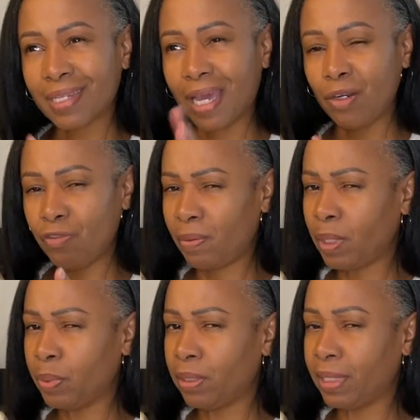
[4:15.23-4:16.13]
I don't know if I'm
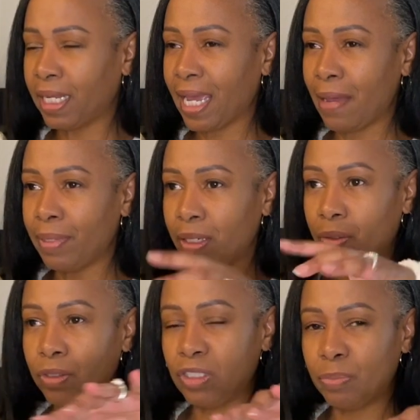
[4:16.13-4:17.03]
gonna put them in a cabinet
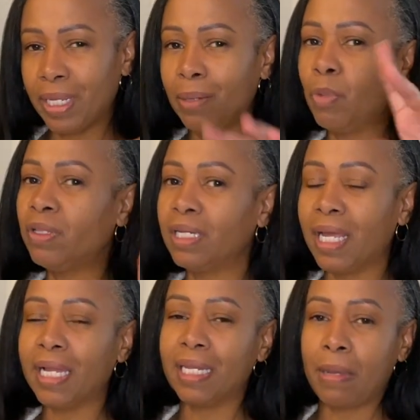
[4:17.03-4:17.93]
or display them. More than
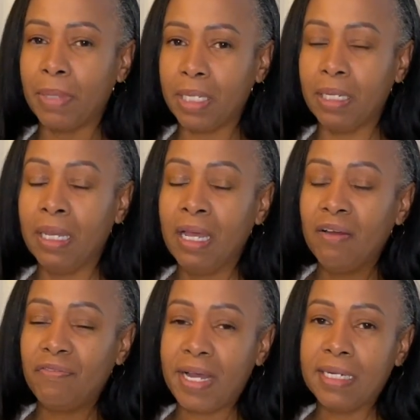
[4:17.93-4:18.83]
likely, I'm gonna
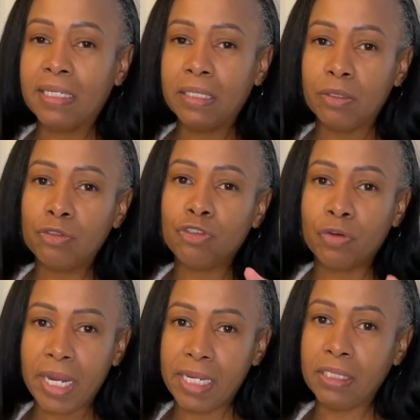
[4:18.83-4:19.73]
find a little
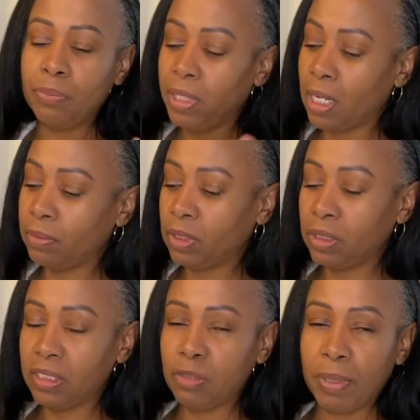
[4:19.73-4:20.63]
tray to be able to
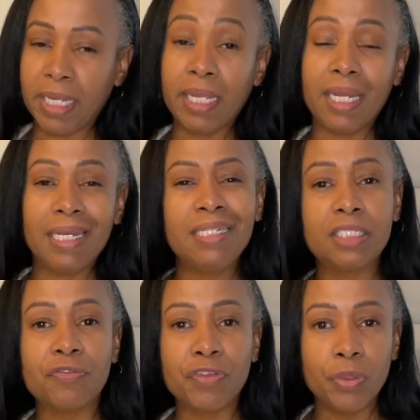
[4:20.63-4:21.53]
display at least
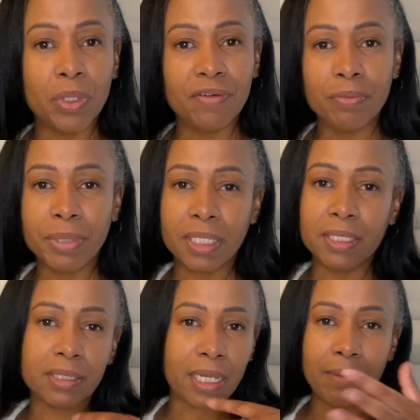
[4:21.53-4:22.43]
a few of them
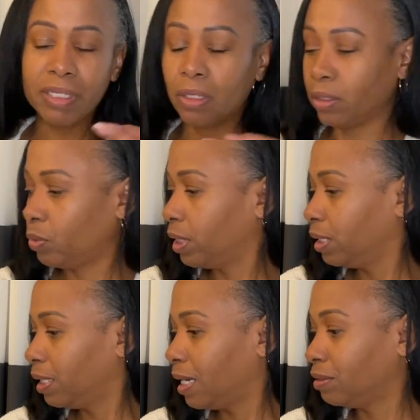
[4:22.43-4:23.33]
because I'm the only one in
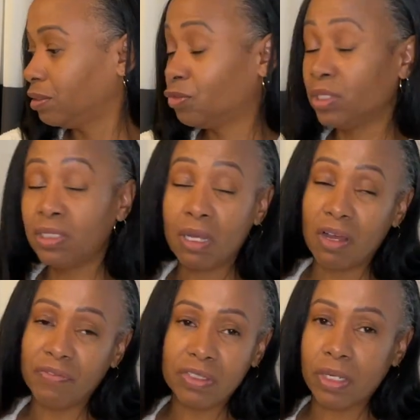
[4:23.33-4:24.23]
the house that drinks
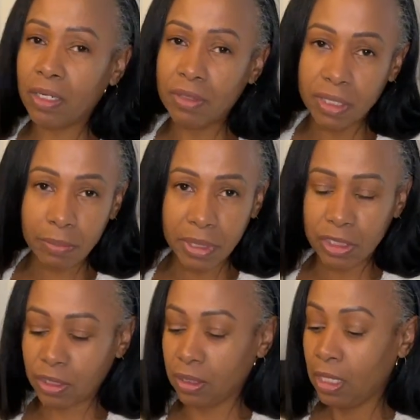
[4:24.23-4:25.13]
coffee, so I don't need a
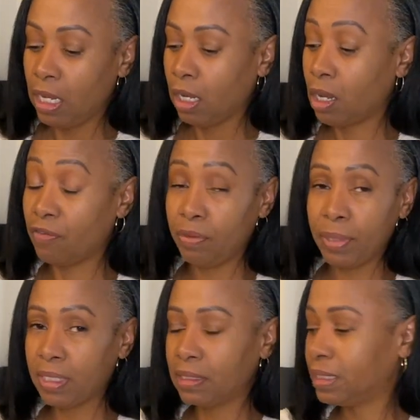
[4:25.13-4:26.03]
bunch of coffee
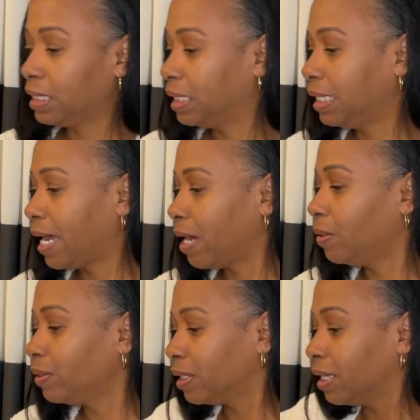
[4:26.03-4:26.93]
mugs sitting
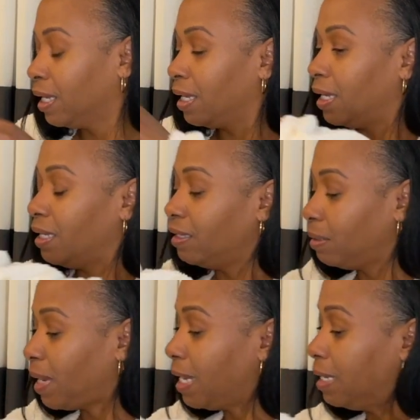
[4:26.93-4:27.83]
out. And then
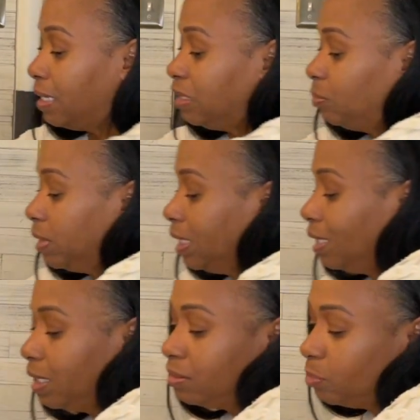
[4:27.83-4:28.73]
my husband, he
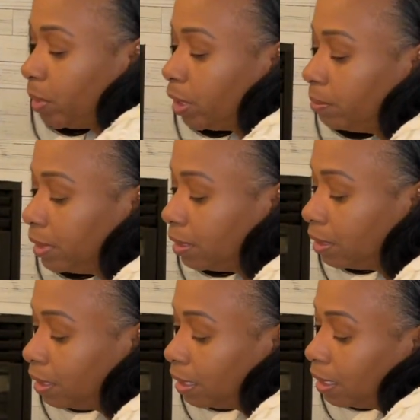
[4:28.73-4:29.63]
loves
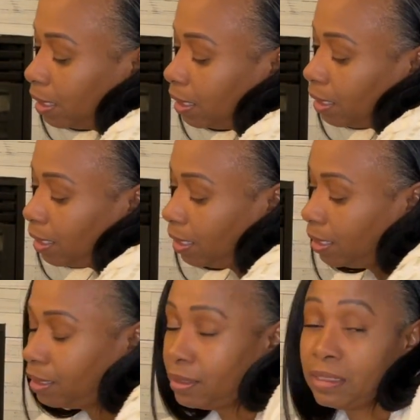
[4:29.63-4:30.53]
bourbon
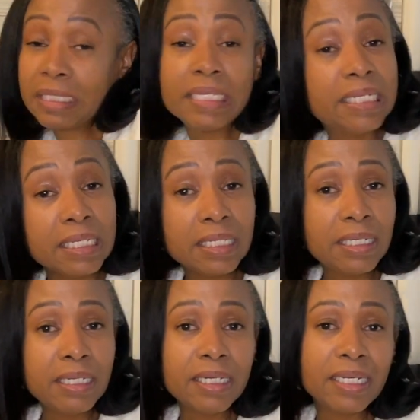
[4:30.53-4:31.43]
and
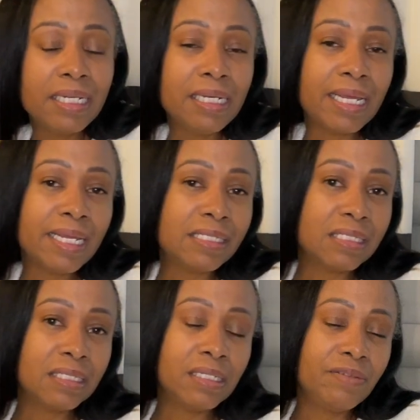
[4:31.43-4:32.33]
tequila, and he likes
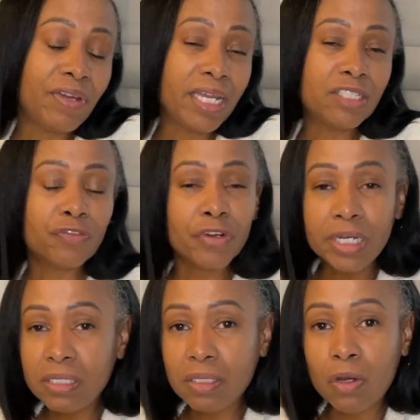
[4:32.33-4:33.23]
to invite his
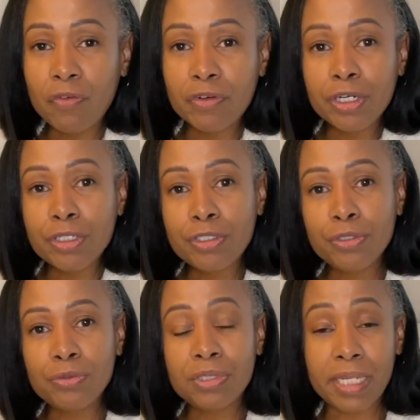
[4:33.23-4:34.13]
friends over
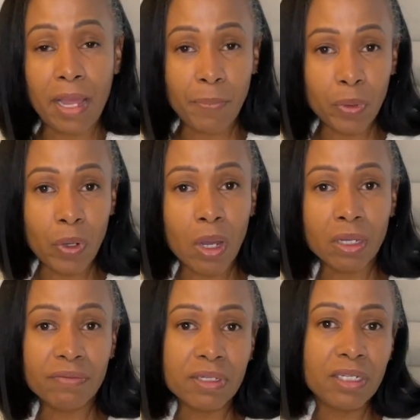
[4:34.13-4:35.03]
to sample all
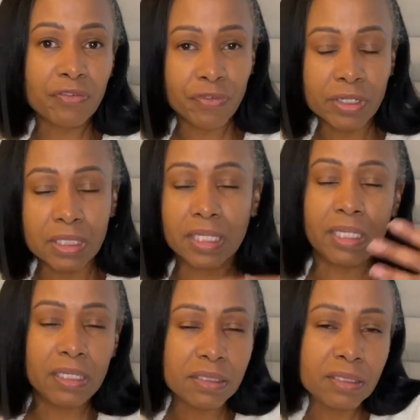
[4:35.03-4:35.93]
of the different
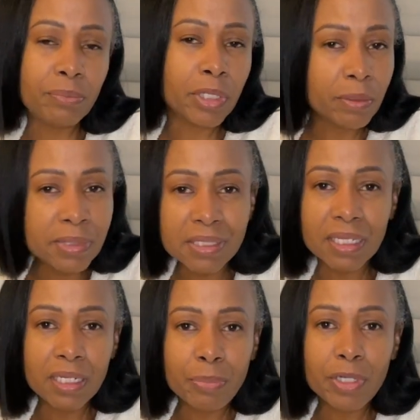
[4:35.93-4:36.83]
tequilas and bourbons
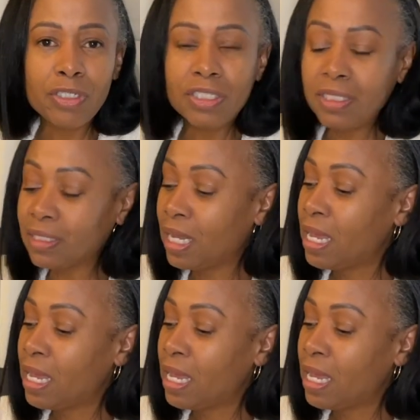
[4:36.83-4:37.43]
that he purchased.